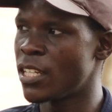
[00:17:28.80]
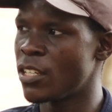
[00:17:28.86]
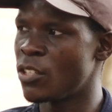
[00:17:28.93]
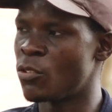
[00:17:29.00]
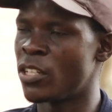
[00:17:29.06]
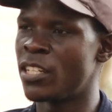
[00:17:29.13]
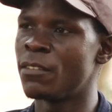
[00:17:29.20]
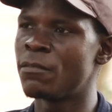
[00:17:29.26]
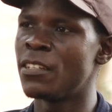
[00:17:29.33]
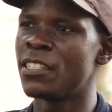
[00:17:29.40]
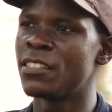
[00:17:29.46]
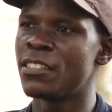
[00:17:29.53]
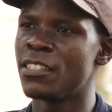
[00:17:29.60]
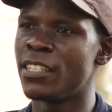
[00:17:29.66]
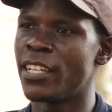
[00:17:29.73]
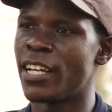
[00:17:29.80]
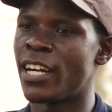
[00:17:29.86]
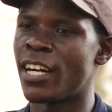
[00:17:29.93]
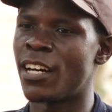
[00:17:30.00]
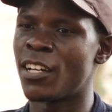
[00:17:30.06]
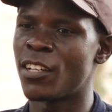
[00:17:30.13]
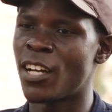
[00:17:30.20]
you are definitely
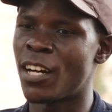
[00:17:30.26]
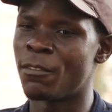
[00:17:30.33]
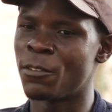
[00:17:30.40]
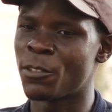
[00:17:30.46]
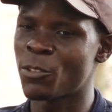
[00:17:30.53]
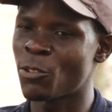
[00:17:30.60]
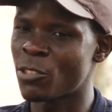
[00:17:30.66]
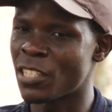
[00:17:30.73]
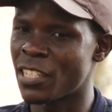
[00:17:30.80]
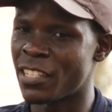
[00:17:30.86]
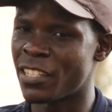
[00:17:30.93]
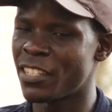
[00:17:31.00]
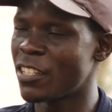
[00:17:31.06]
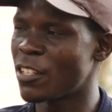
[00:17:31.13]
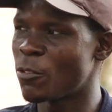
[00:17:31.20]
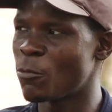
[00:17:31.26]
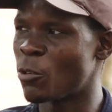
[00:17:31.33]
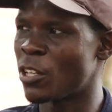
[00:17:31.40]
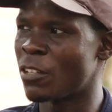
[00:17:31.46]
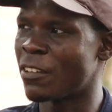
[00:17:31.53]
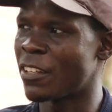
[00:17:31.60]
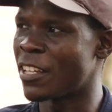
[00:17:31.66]
have sorted
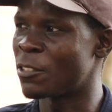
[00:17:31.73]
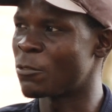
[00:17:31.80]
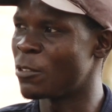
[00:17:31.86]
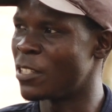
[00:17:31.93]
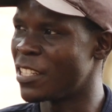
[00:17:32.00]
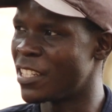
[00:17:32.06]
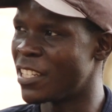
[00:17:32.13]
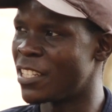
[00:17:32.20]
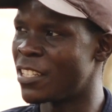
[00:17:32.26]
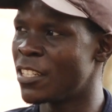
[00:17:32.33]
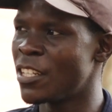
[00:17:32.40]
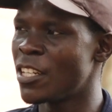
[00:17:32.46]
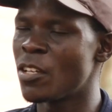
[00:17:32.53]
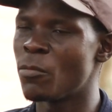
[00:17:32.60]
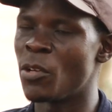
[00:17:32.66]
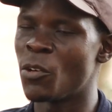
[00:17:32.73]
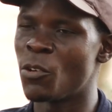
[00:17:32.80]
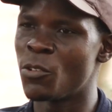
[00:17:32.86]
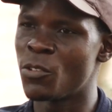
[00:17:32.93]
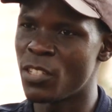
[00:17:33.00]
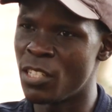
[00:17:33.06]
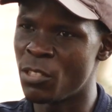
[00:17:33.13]
whatever that we needed,
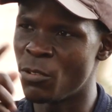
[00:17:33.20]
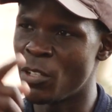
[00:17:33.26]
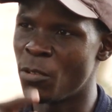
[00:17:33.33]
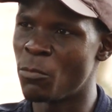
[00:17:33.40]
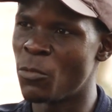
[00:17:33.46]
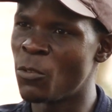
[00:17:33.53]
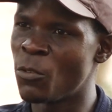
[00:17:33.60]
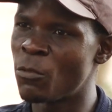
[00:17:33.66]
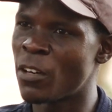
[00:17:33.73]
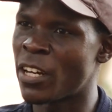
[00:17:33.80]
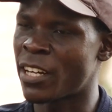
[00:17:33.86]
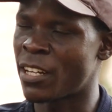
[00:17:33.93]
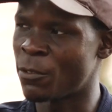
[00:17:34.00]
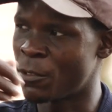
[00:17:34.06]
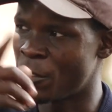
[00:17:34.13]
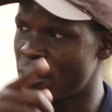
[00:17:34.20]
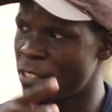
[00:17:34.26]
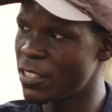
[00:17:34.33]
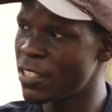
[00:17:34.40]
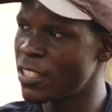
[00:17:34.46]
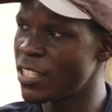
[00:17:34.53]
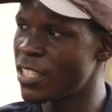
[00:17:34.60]
because it will move around,
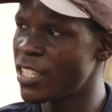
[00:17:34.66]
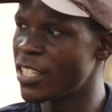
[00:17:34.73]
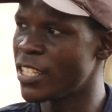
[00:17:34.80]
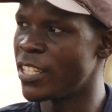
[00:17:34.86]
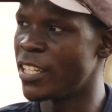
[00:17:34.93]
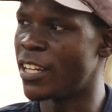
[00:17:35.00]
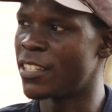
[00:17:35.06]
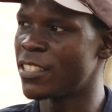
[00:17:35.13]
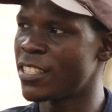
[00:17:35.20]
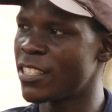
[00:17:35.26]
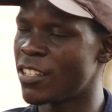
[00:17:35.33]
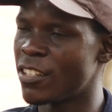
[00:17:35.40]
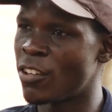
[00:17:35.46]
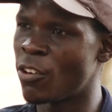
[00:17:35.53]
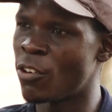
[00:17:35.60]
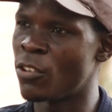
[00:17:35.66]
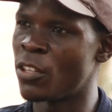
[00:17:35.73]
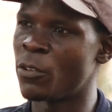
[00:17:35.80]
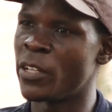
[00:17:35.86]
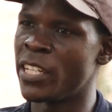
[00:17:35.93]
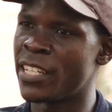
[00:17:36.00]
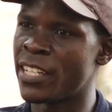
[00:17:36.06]
yeah, all the
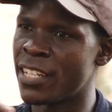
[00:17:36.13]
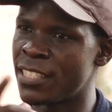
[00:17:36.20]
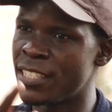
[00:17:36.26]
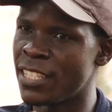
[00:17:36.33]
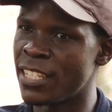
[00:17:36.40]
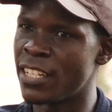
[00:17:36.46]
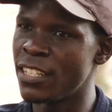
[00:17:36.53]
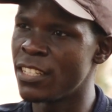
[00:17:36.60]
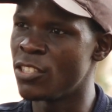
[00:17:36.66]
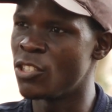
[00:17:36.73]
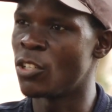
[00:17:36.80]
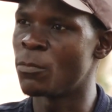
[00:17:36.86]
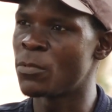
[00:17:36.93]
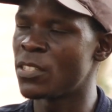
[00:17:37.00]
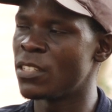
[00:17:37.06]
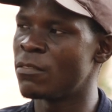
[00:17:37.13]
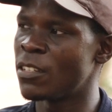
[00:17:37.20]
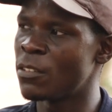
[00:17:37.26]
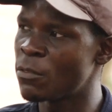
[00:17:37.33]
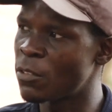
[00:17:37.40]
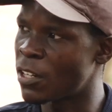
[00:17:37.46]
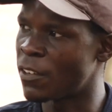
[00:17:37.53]
way, creating green jobs,
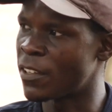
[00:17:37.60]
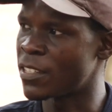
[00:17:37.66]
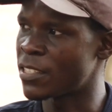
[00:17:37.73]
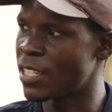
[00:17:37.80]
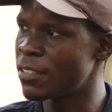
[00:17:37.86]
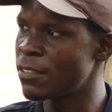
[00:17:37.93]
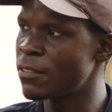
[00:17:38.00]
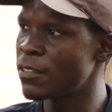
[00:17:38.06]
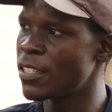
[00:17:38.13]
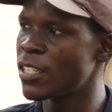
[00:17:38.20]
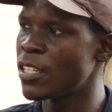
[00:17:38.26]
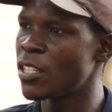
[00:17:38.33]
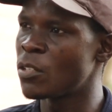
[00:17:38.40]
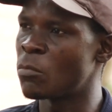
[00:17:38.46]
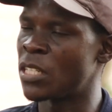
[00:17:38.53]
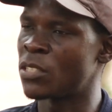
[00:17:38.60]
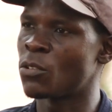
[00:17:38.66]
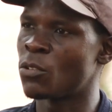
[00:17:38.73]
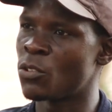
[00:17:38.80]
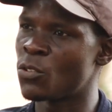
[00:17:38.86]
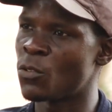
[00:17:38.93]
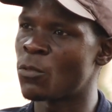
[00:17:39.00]
even for ourselves, but
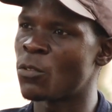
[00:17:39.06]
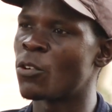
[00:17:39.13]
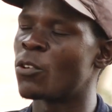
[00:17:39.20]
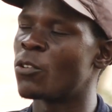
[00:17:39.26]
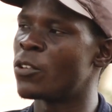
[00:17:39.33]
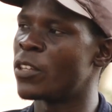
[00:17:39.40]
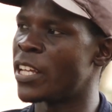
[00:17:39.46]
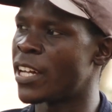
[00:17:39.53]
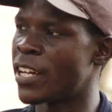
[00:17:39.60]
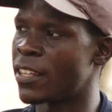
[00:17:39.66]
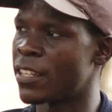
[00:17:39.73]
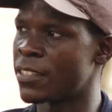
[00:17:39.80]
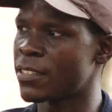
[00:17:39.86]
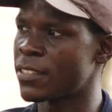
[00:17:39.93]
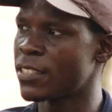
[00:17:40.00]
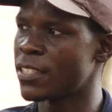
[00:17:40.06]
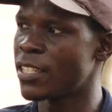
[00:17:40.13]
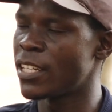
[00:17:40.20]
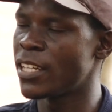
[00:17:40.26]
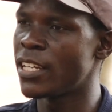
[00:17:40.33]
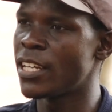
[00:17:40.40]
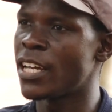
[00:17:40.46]
also for the others.
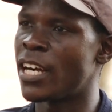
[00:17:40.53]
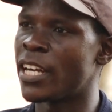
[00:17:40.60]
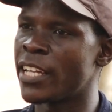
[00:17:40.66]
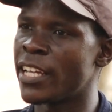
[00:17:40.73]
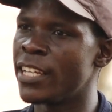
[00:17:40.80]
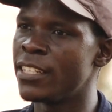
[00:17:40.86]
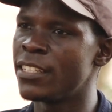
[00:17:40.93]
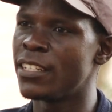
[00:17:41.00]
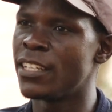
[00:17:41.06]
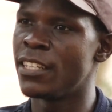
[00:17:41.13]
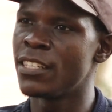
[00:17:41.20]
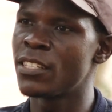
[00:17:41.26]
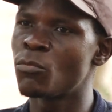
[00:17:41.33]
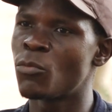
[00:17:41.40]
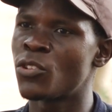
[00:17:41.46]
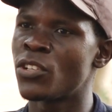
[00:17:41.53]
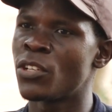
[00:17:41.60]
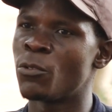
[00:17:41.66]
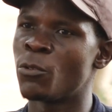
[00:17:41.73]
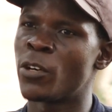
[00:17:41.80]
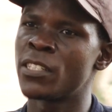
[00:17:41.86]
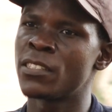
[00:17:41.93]
Again, this model,
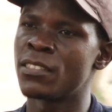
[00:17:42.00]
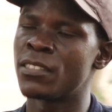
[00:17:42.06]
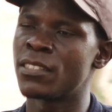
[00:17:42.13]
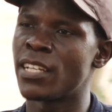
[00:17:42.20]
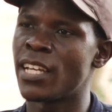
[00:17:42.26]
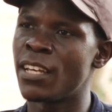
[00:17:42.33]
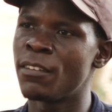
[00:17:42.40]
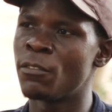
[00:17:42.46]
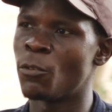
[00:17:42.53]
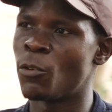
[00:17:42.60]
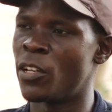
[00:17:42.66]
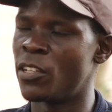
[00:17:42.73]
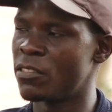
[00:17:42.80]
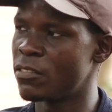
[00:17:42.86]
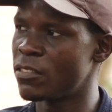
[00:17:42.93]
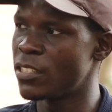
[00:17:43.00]
we wanted everyone